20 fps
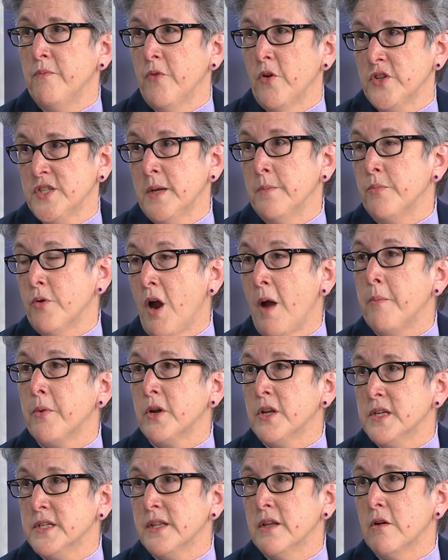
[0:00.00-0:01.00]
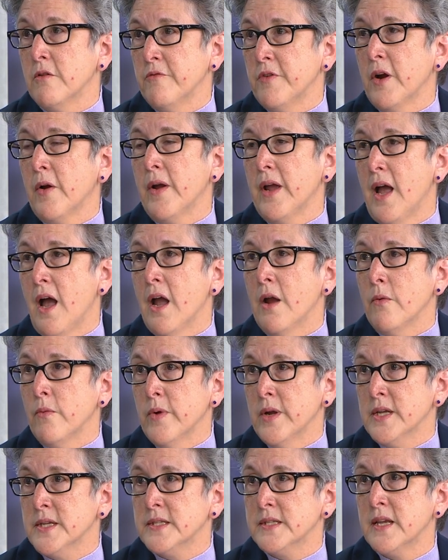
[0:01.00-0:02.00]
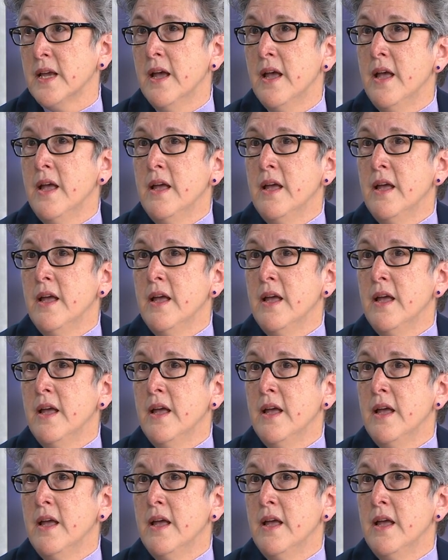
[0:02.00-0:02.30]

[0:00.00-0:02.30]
for some properties that are very high risk.